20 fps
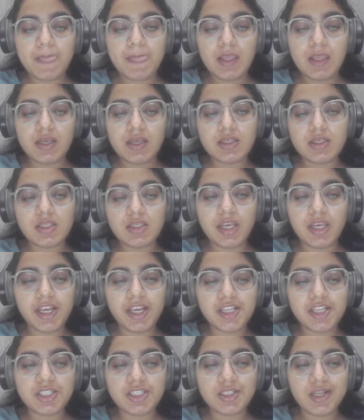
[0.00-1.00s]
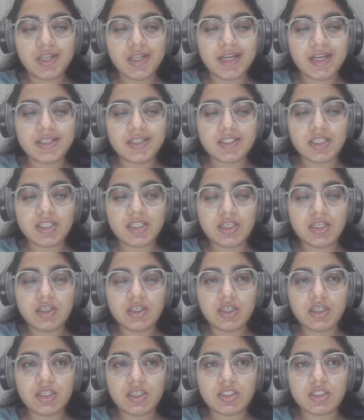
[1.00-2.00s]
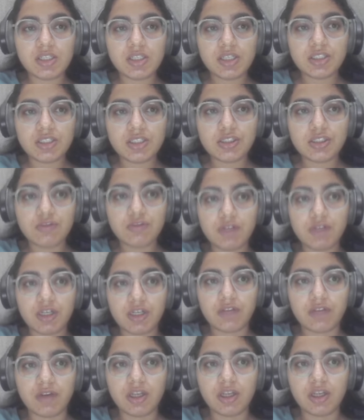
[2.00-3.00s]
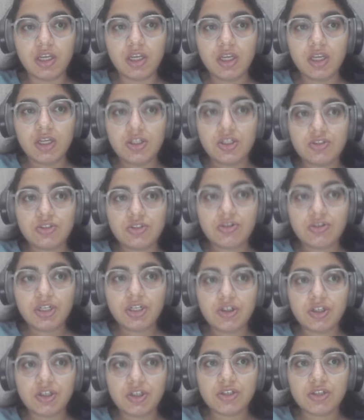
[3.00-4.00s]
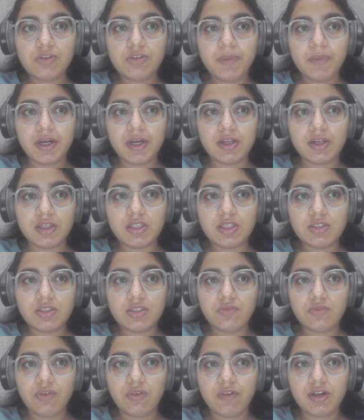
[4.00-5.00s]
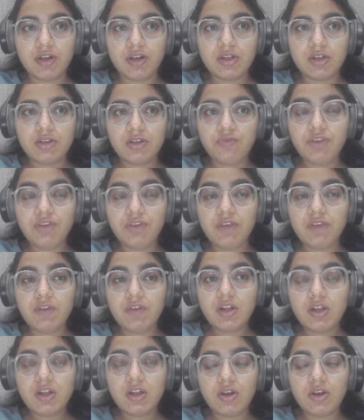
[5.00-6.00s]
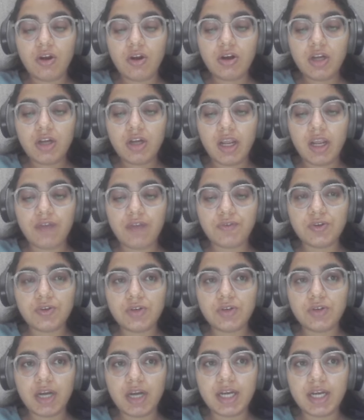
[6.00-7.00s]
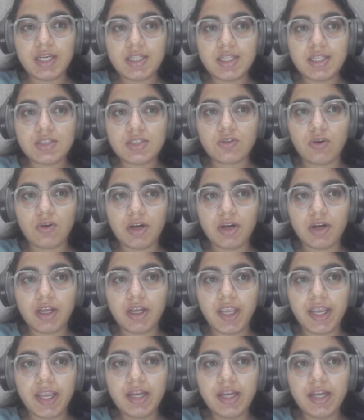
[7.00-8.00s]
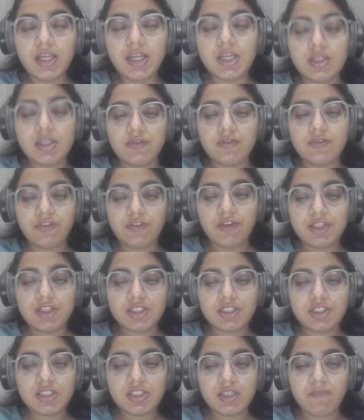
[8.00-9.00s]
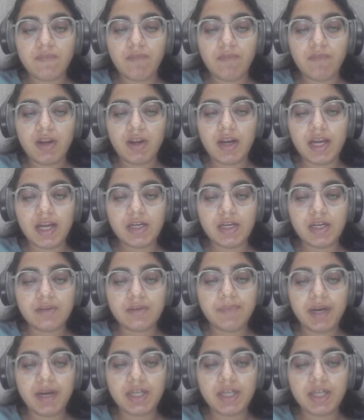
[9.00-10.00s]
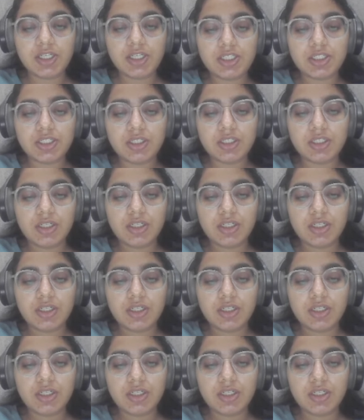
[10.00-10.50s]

his age, let's say his age is 21. So in order to print this, we will not have to write this code again. We will just simply write print